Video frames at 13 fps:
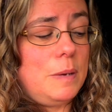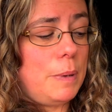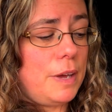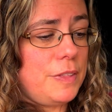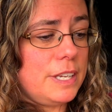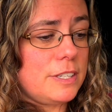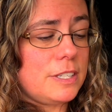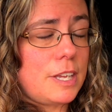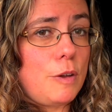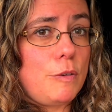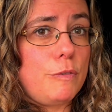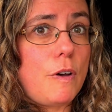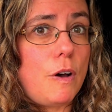But I think
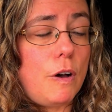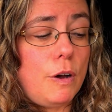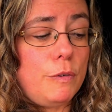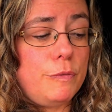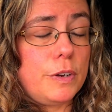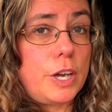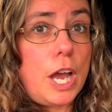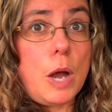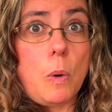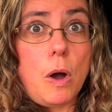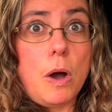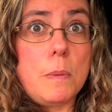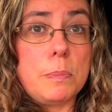so far for
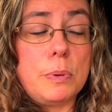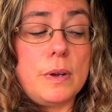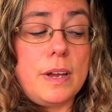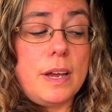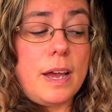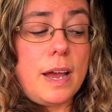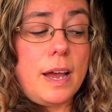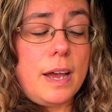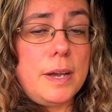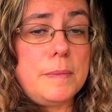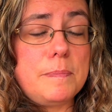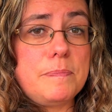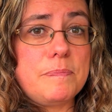CoOp,
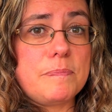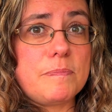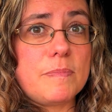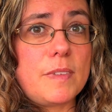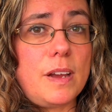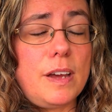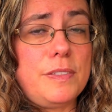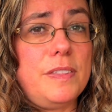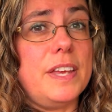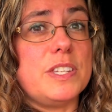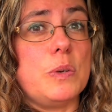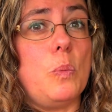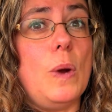I think
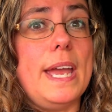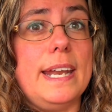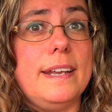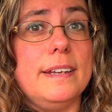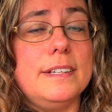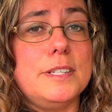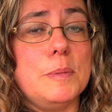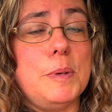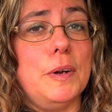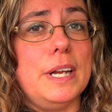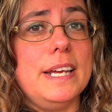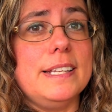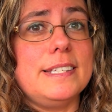that's a win, to be
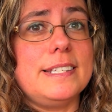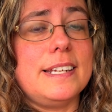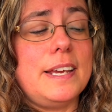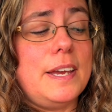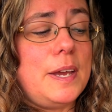honest.